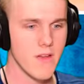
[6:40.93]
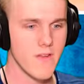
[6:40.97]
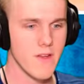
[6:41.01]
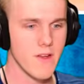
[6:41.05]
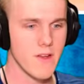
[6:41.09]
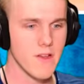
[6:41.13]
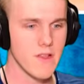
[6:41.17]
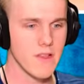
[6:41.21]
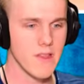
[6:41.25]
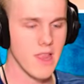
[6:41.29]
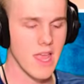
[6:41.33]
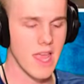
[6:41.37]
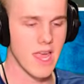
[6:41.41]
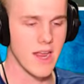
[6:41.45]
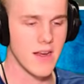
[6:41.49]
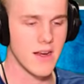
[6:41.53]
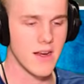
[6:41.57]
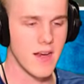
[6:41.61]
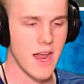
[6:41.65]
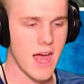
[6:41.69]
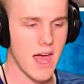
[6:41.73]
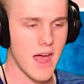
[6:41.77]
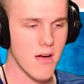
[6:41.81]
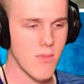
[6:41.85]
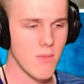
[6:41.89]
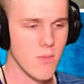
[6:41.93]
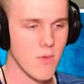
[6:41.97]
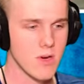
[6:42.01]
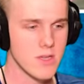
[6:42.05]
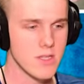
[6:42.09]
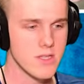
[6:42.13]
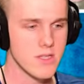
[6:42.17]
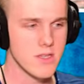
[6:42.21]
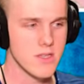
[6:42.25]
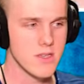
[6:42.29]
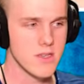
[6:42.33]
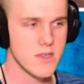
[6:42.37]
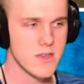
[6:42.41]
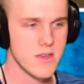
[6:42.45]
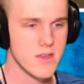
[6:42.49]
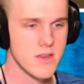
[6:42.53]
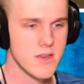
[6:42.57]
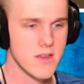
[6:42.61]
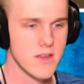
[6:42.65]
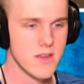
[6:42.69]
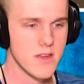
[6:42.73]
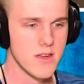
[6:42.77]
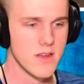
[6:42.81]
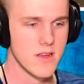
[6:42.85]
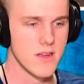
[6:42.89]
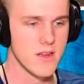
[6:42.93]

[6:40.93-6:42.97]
If it landed at we gotta move in. We gotta move in.